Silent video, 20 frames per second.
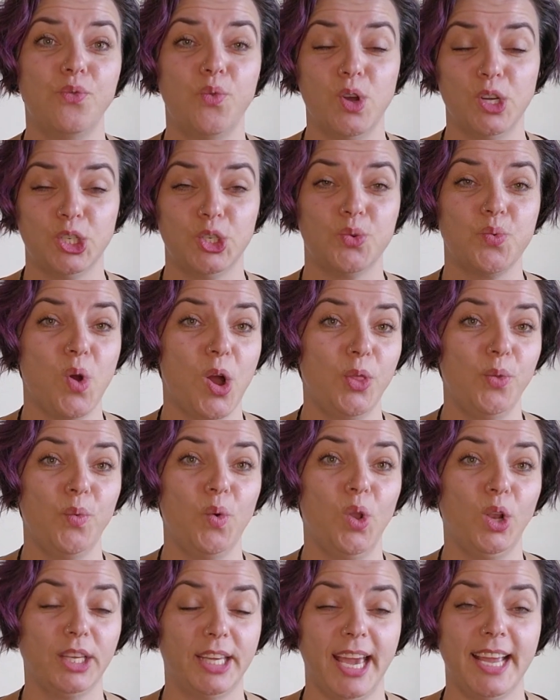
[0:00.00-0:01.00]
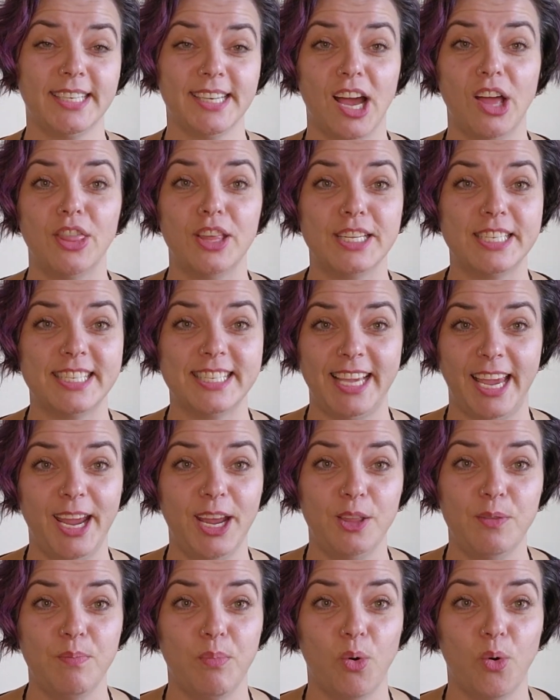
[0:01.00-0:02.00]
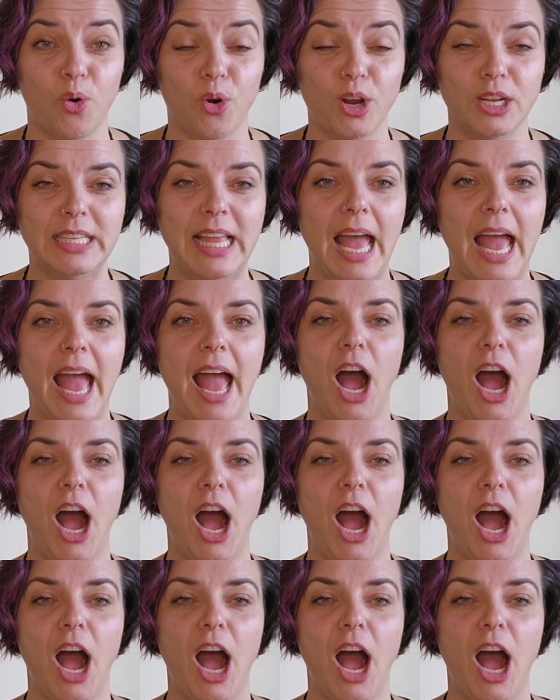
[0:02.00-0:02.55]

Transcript: which one will get on a skateboard,